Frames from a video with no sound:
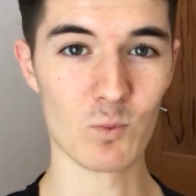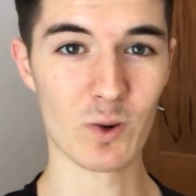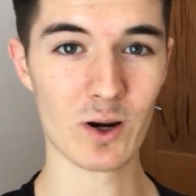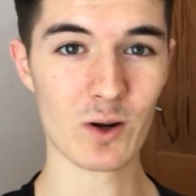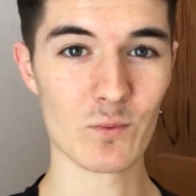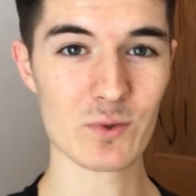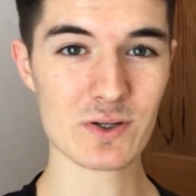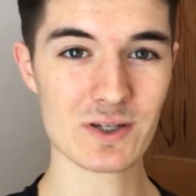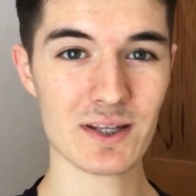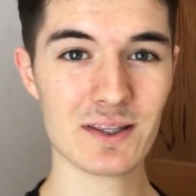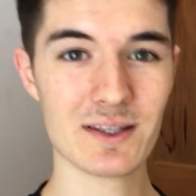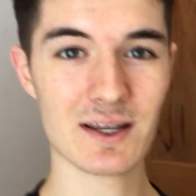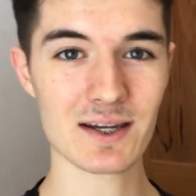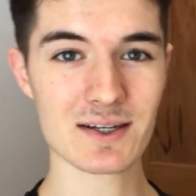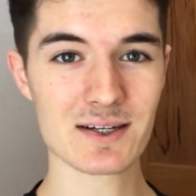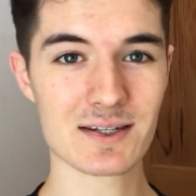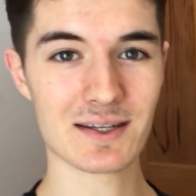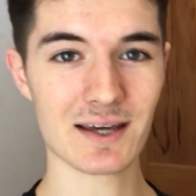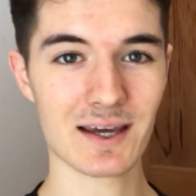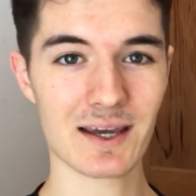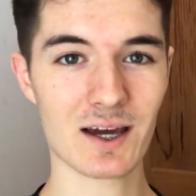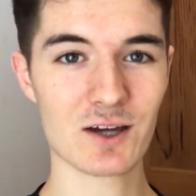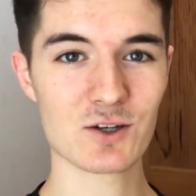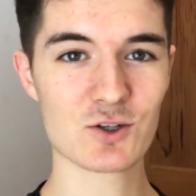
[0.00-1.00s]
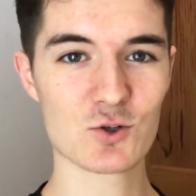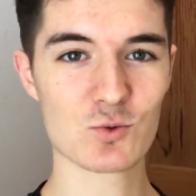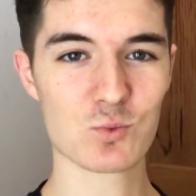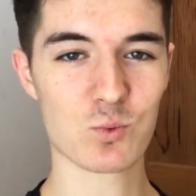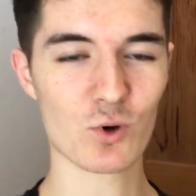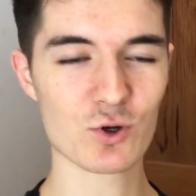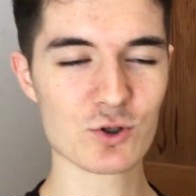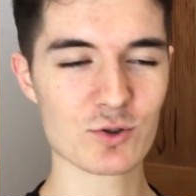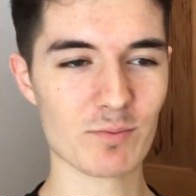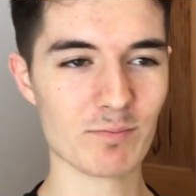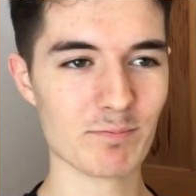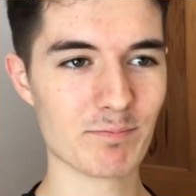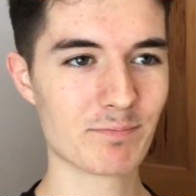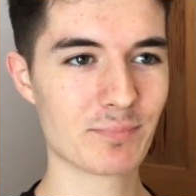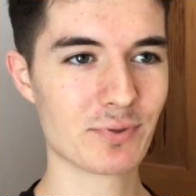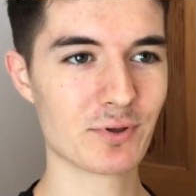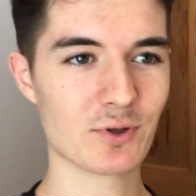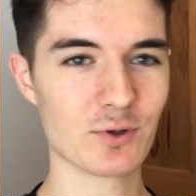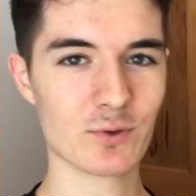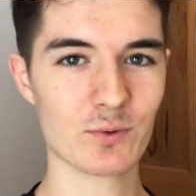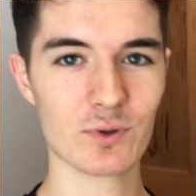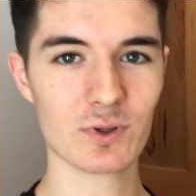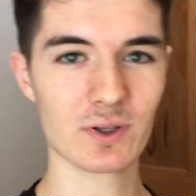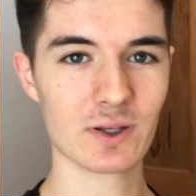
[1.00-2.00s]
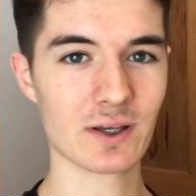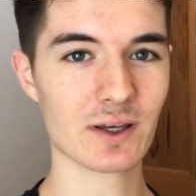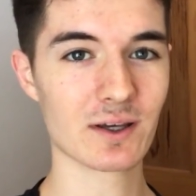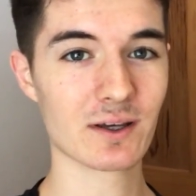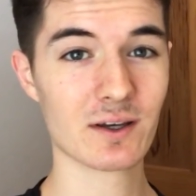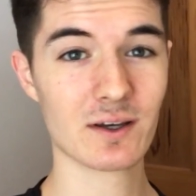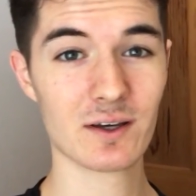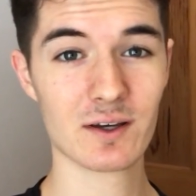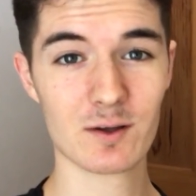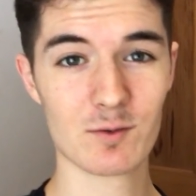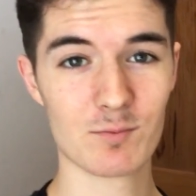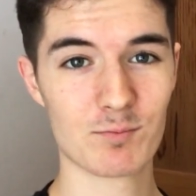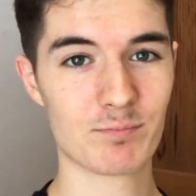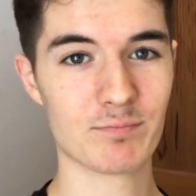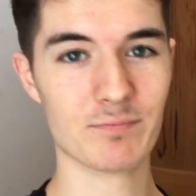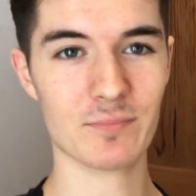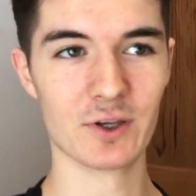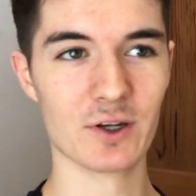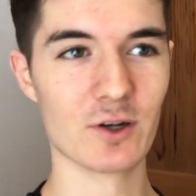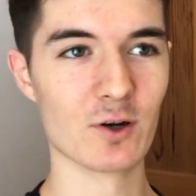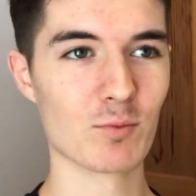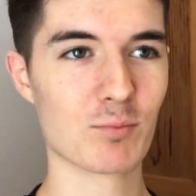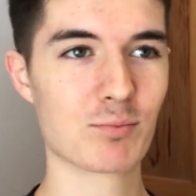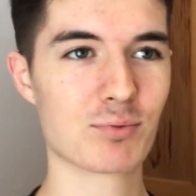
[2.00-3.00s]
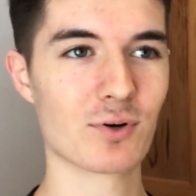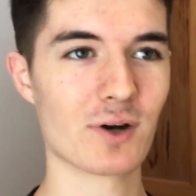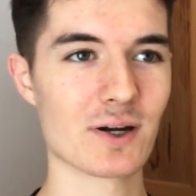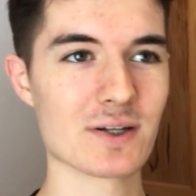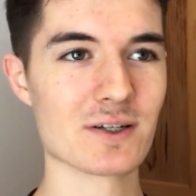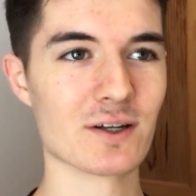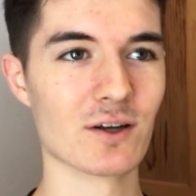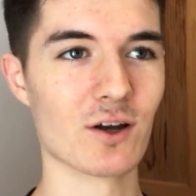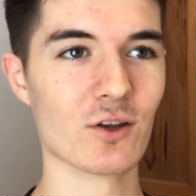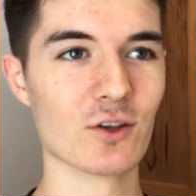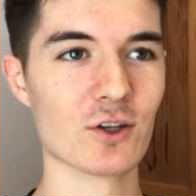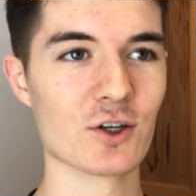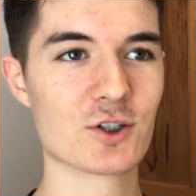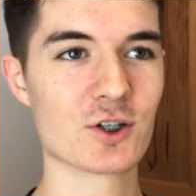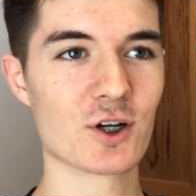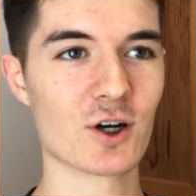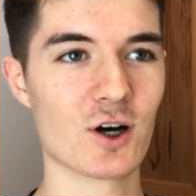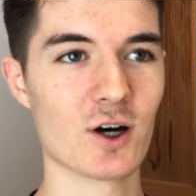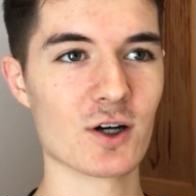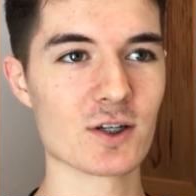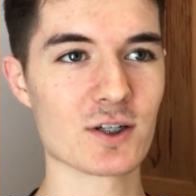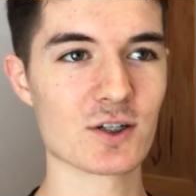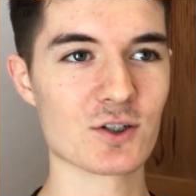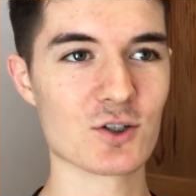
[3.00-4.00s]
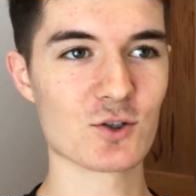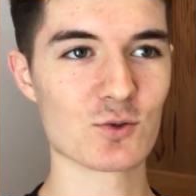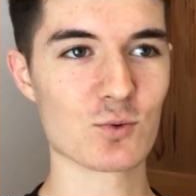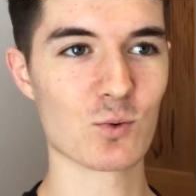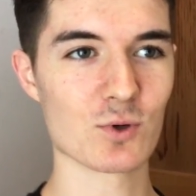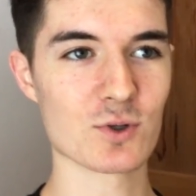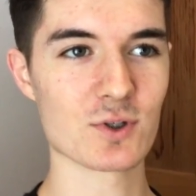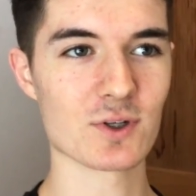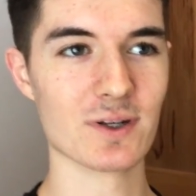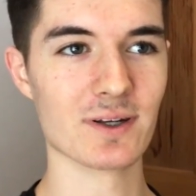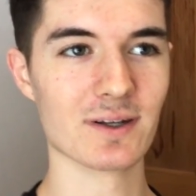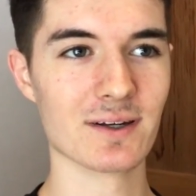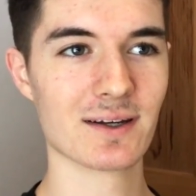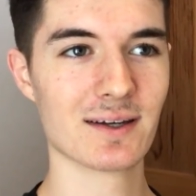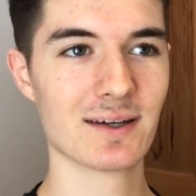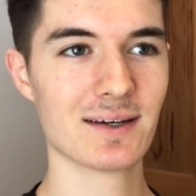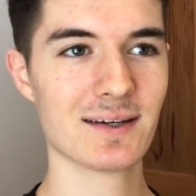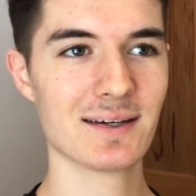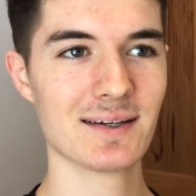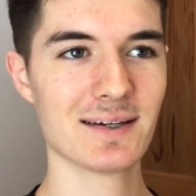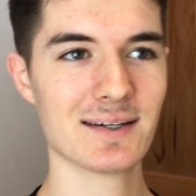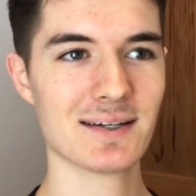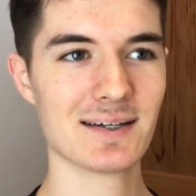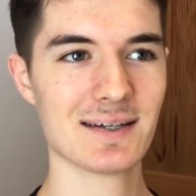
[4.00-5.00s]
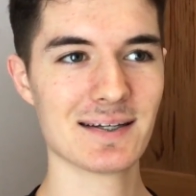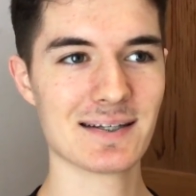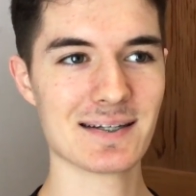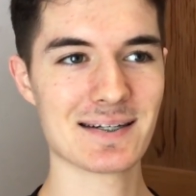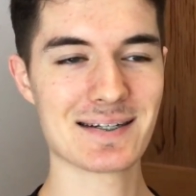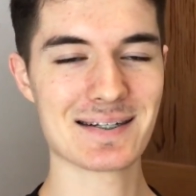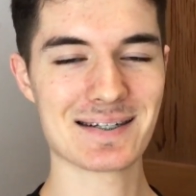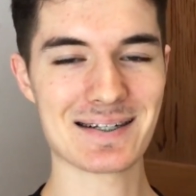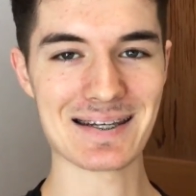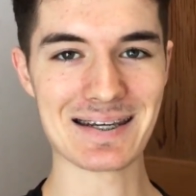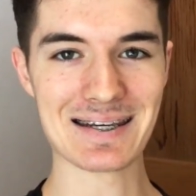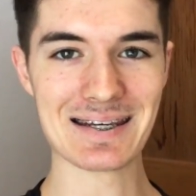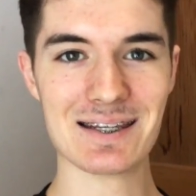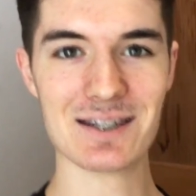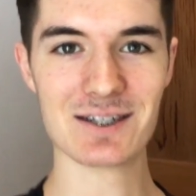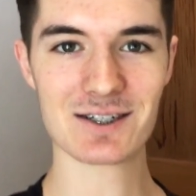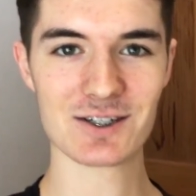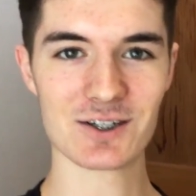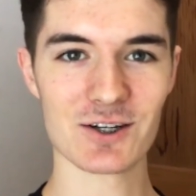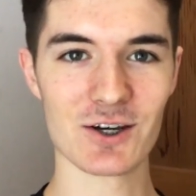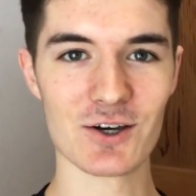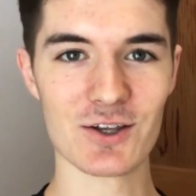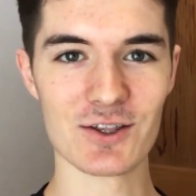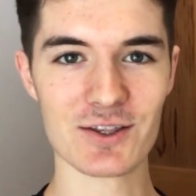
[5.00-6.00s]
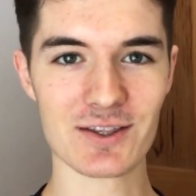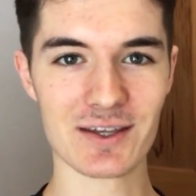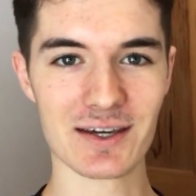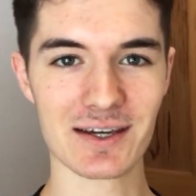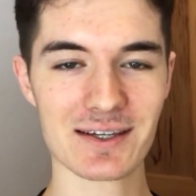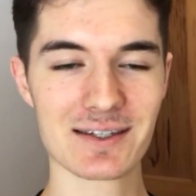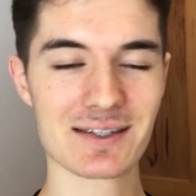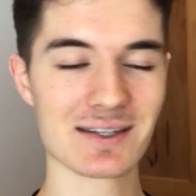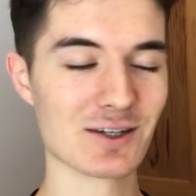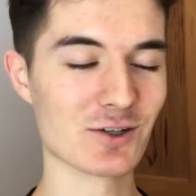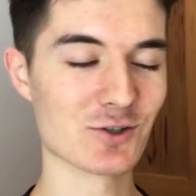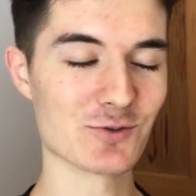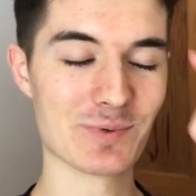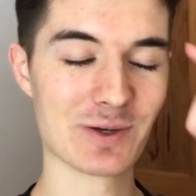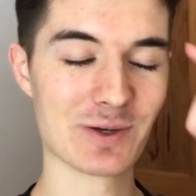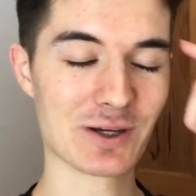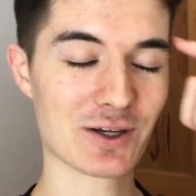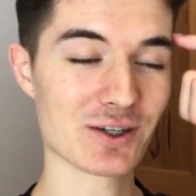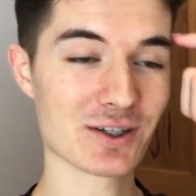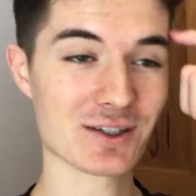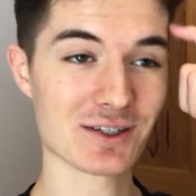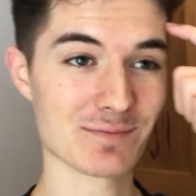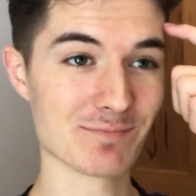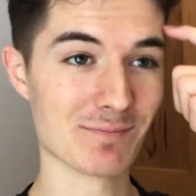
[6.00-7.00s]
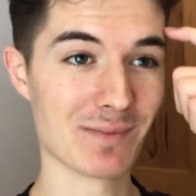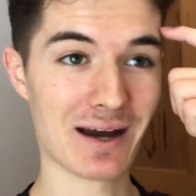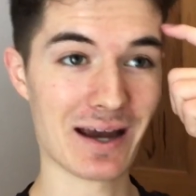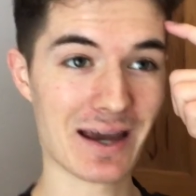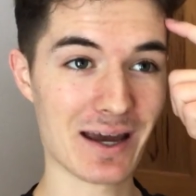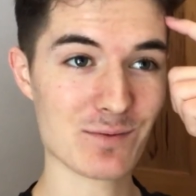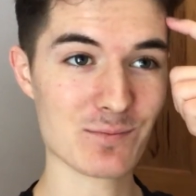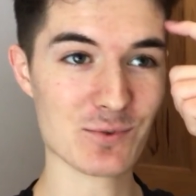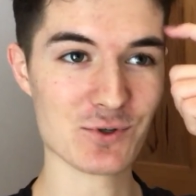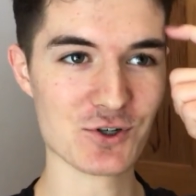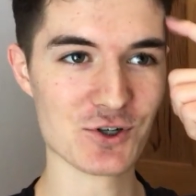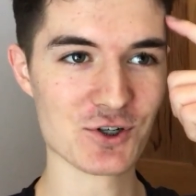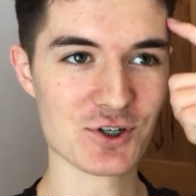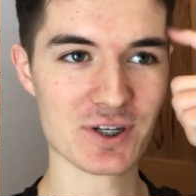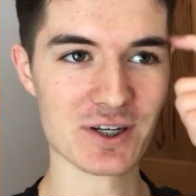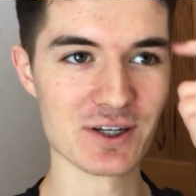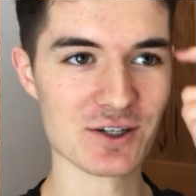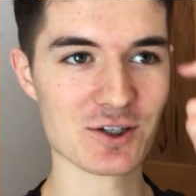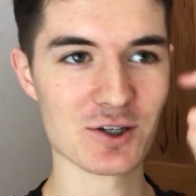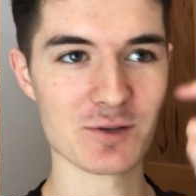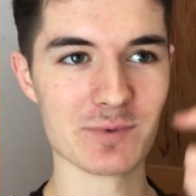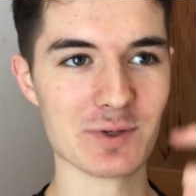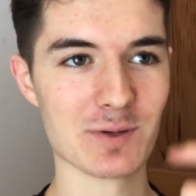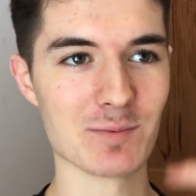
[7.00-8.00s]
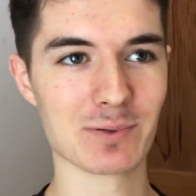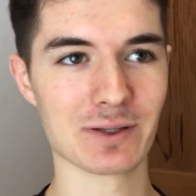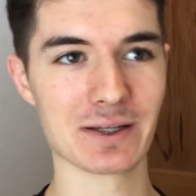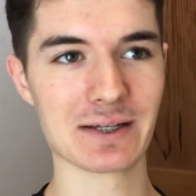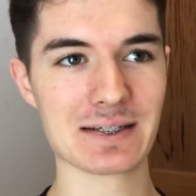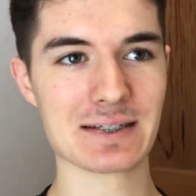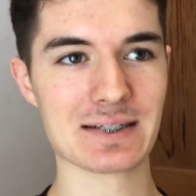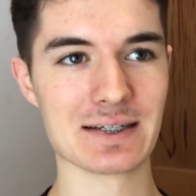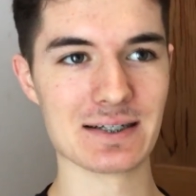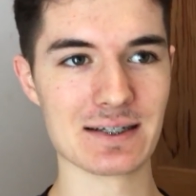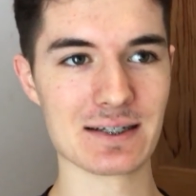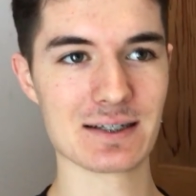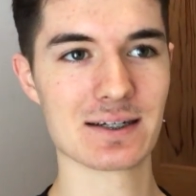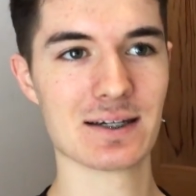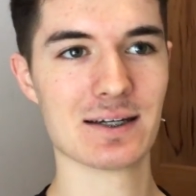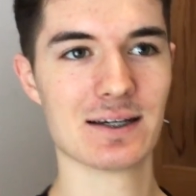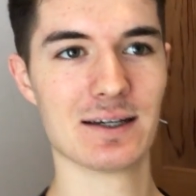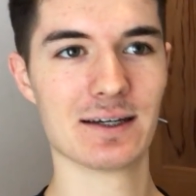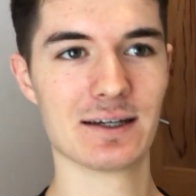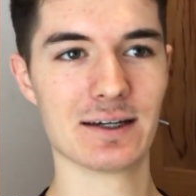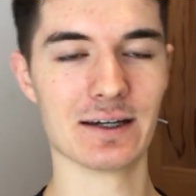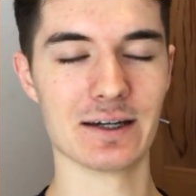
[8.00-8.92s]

And when I was in that state, I just wasn't purely, you know, present on the charts. I just wasn't seeing certain things, and it's because my head was just in too many places.